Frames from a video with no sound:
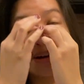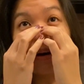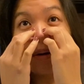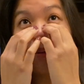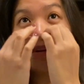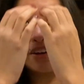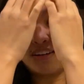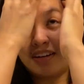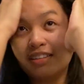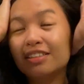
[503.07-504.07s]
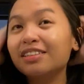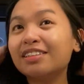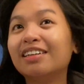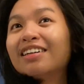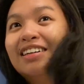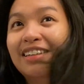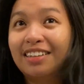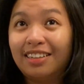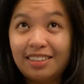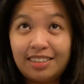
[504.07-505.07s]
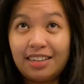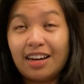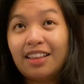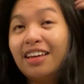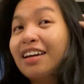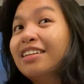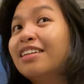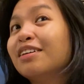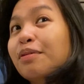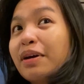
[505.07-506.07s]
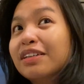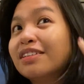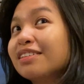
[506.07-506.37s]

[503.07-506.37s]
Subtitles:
Oh my gosh. I think I did it quite...